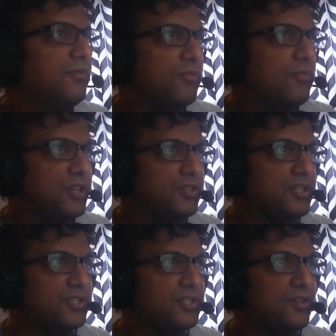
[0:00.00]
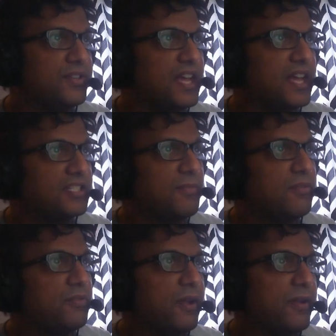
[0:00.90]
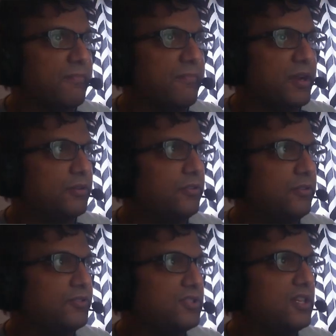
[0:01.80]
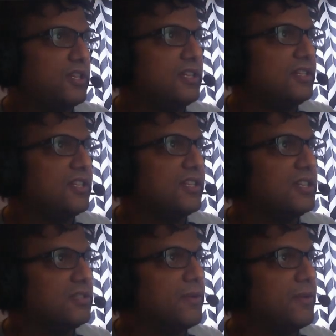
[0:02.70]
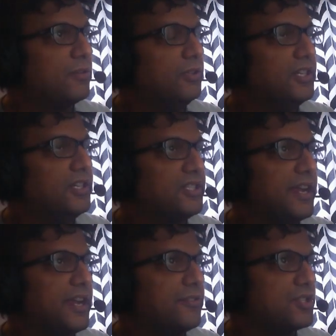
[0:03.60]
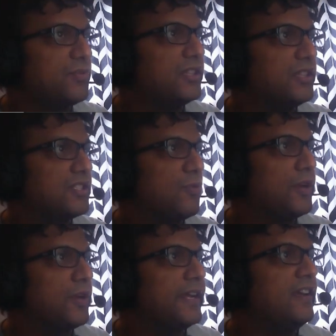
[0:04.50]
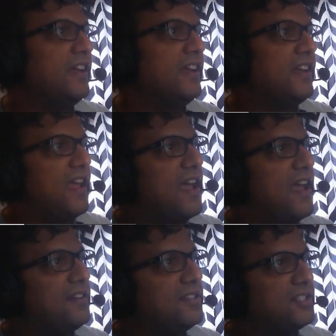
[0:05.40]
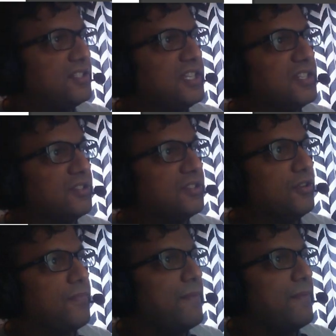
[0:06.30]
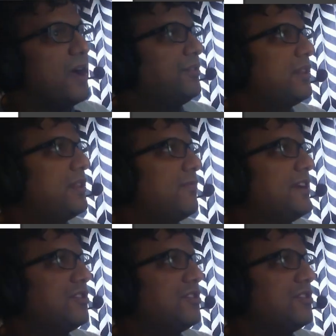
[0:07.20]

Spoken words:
When his servant asks about miracles, he says, the miracle is the air is sweet this morning, and this tea is good in my mouth, right?